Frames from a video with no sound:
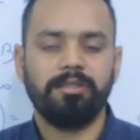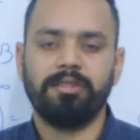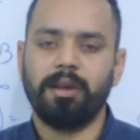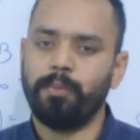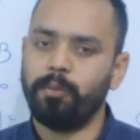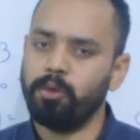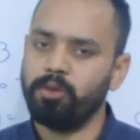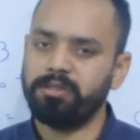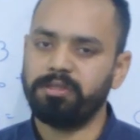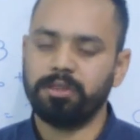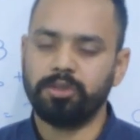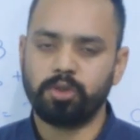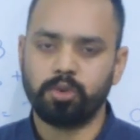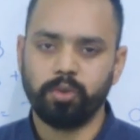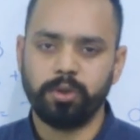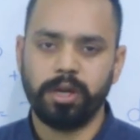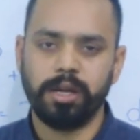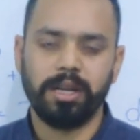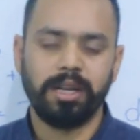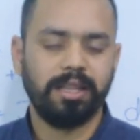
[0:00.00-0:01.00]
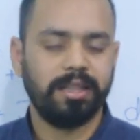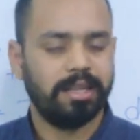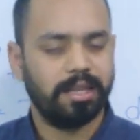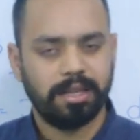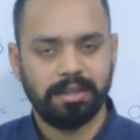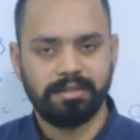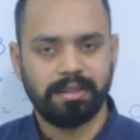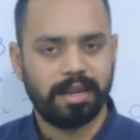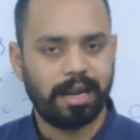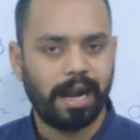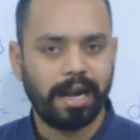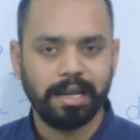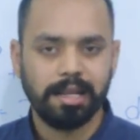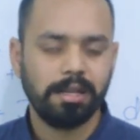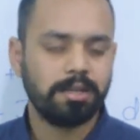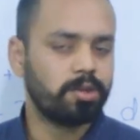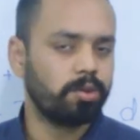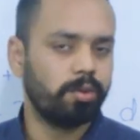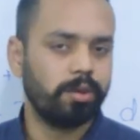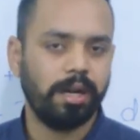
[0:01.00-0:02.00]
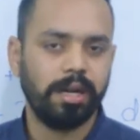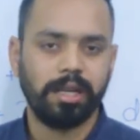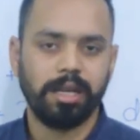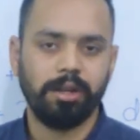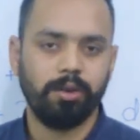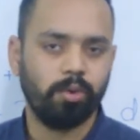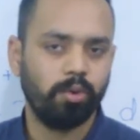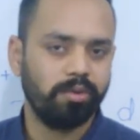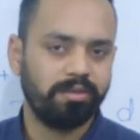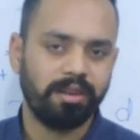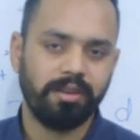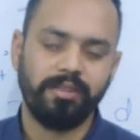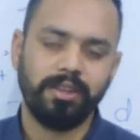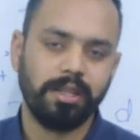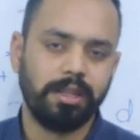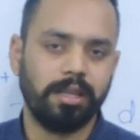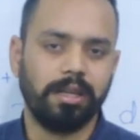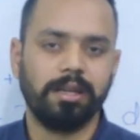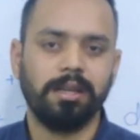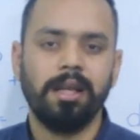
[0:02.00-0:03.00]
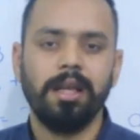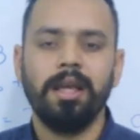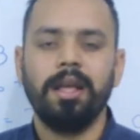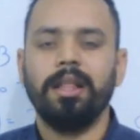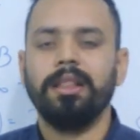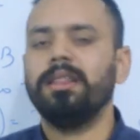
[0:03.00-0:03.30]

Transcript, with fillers: suppose student is an ideal student, he knows everything,